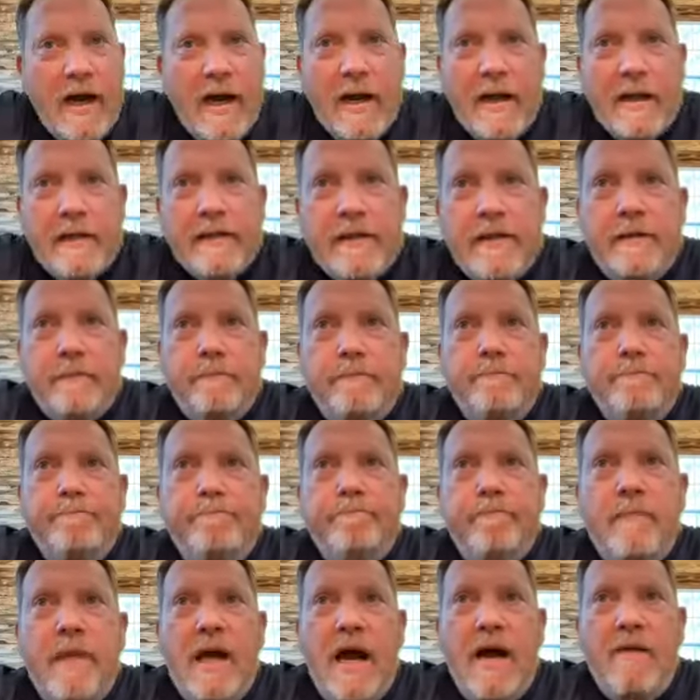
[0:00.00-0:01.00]
I um,
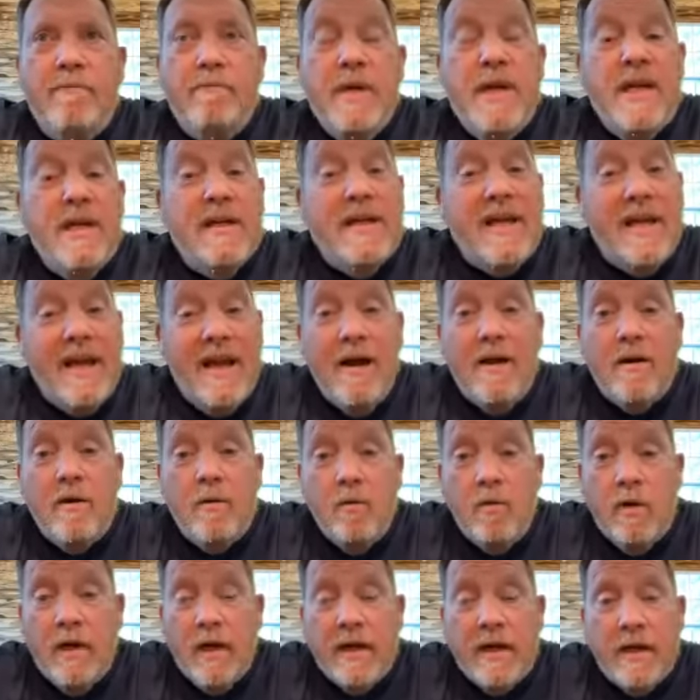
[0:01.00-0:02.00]
I've been an accountant
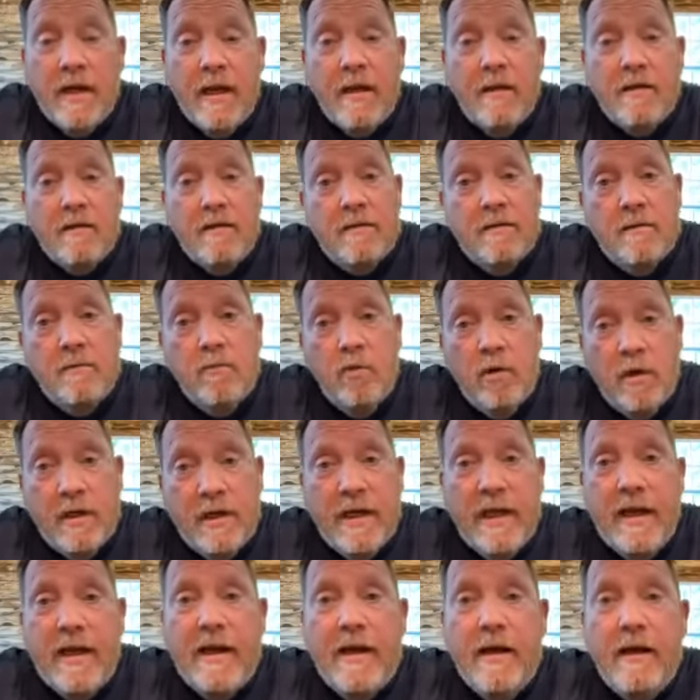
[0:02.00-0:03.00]
when I got when I
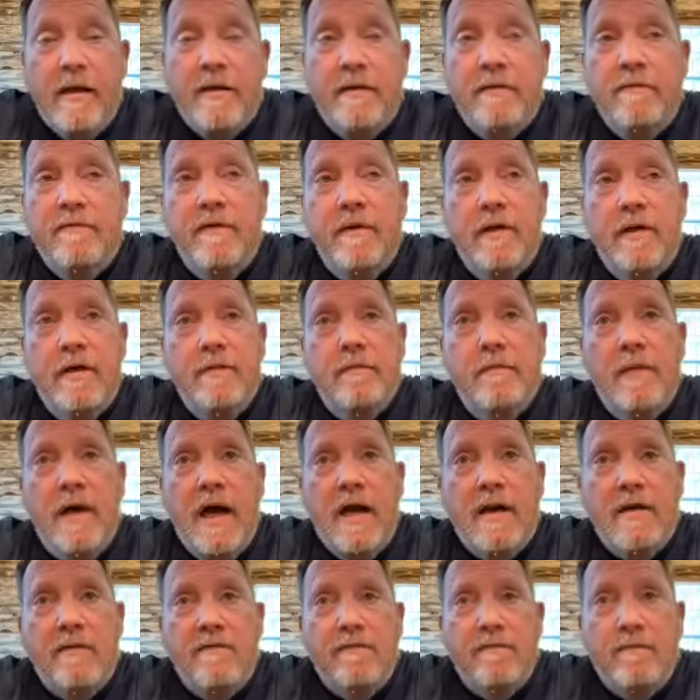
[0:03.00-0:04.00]
got out of uh,
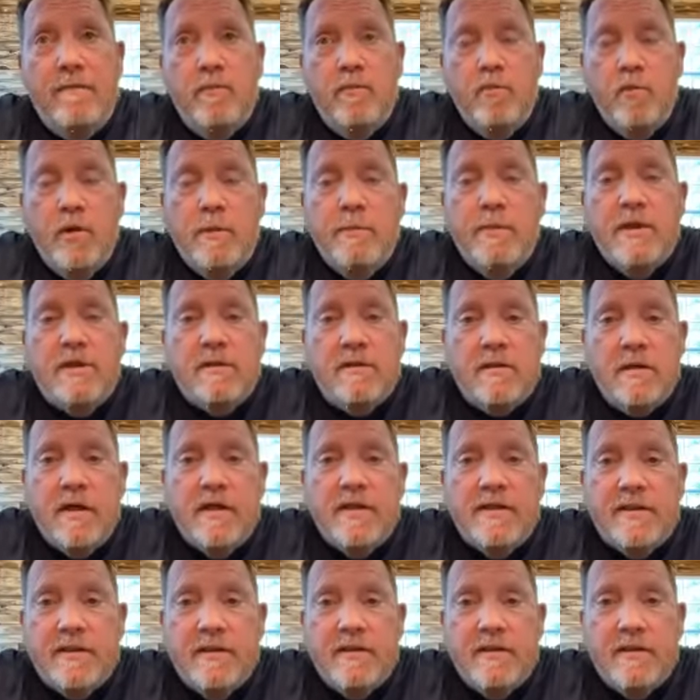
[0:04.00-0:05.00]
out of
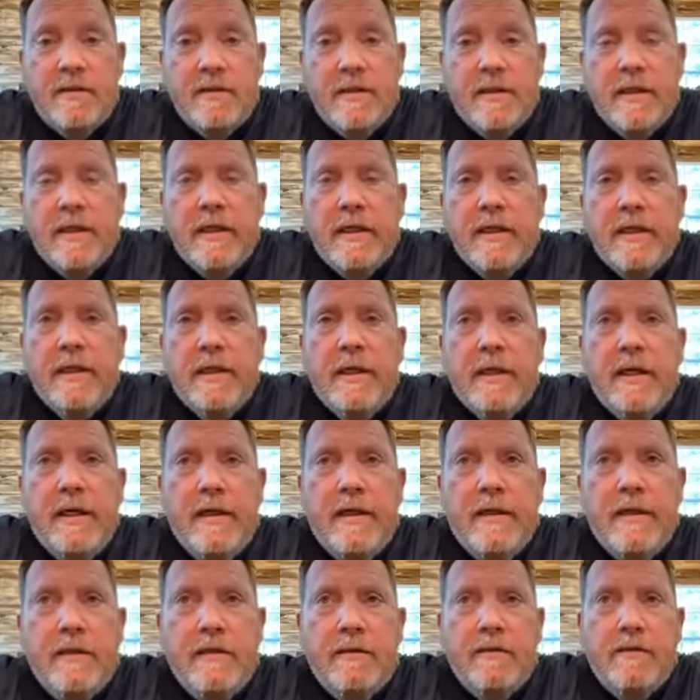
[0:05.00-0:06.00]
rehabilitation
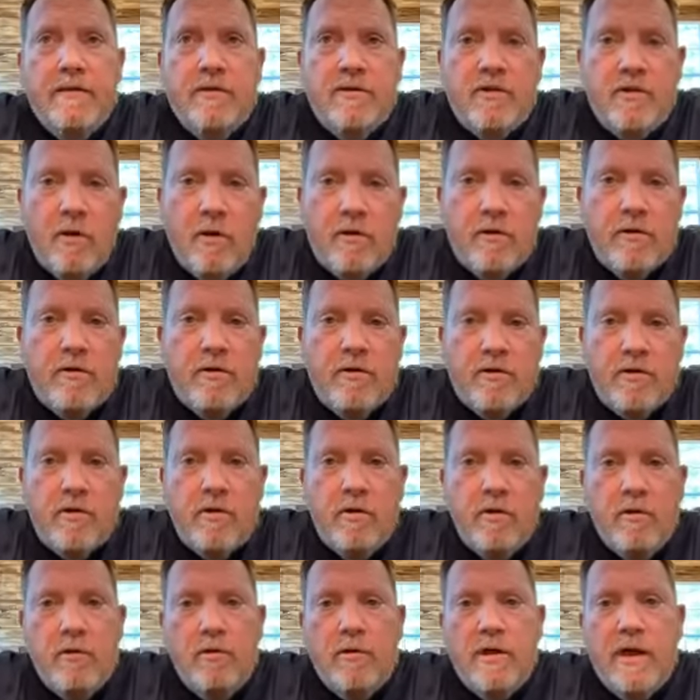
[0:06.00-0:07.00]
and started to
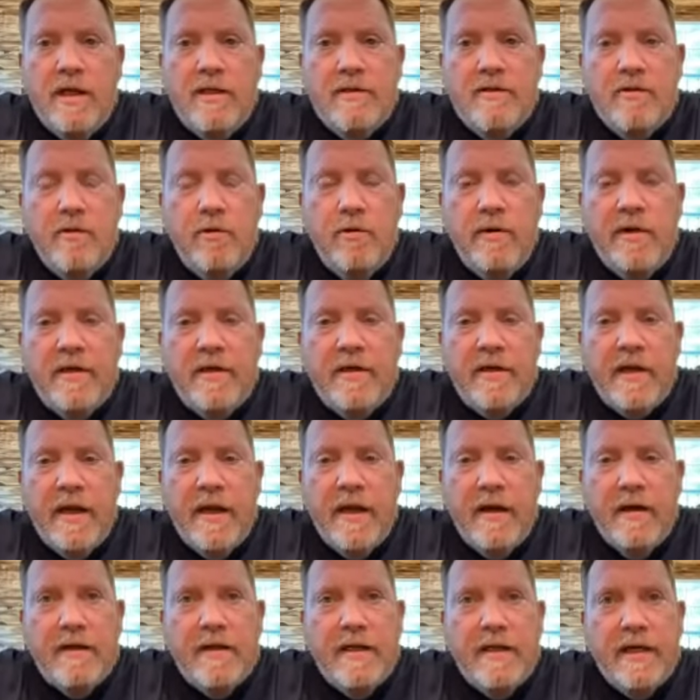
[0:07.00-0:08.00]
school. Got a degree in
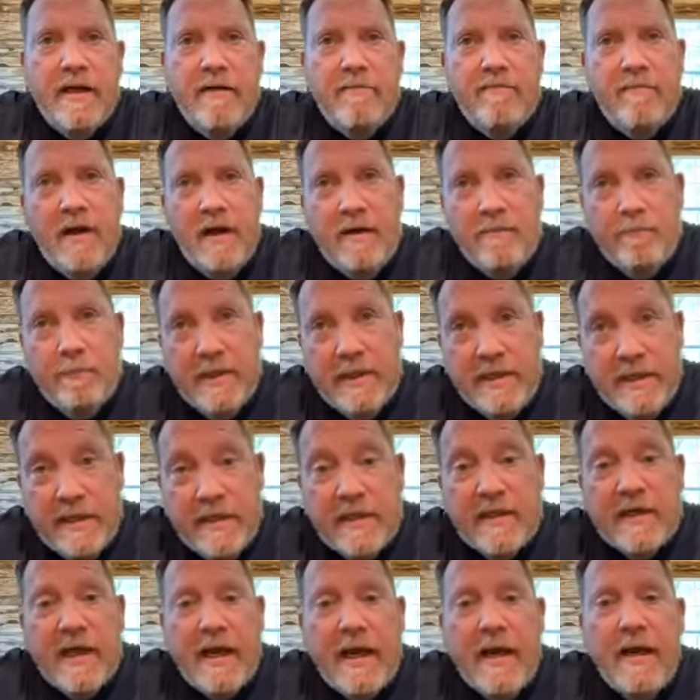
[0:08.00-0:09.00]
accounting. I've, I've been
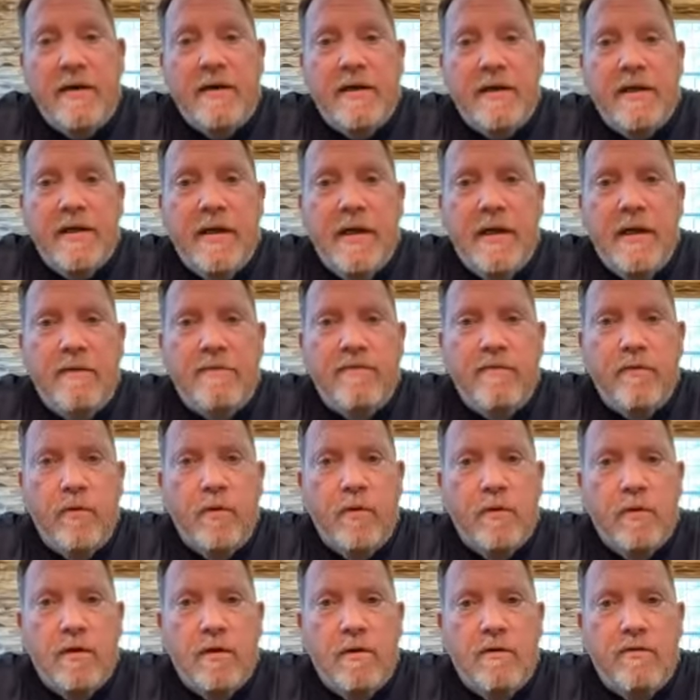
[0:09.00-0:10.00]
in accounting now
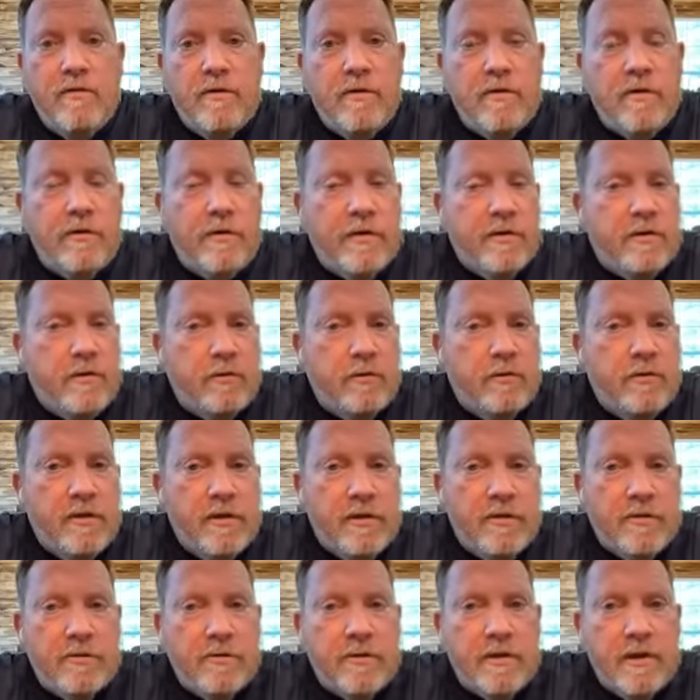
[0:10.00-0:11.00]
for a little over thirty two
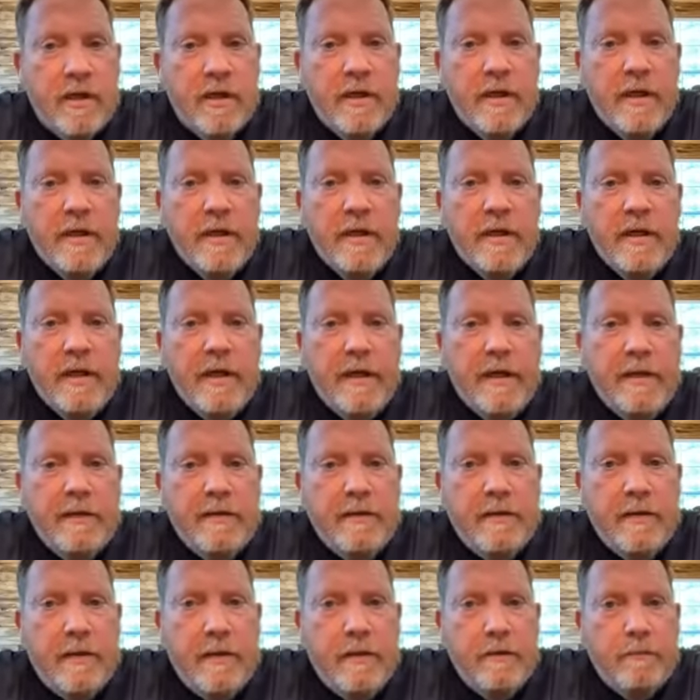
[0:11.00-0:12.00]
years,
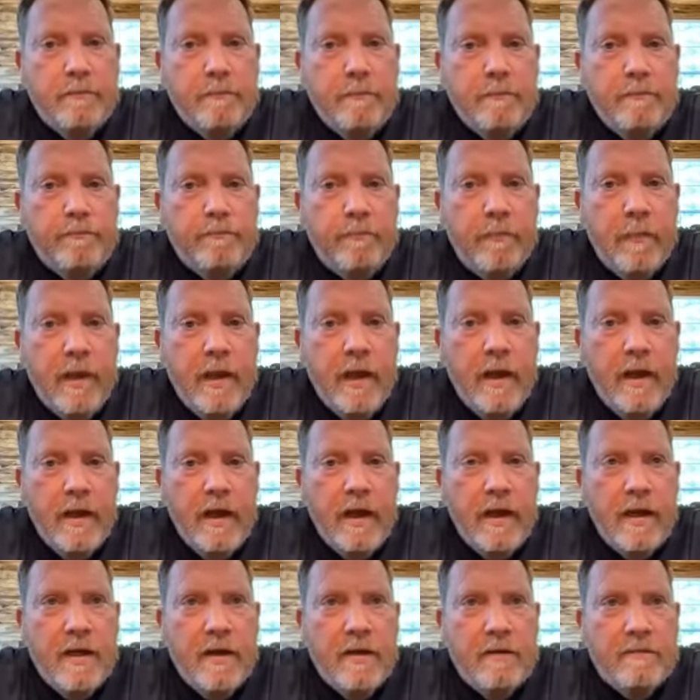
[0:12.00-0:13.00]
and um,
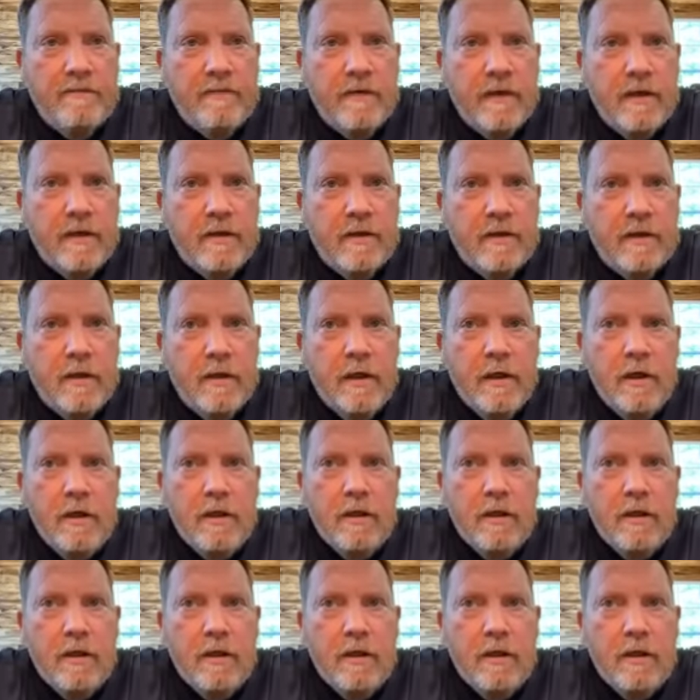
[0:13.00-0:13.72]
I have uh,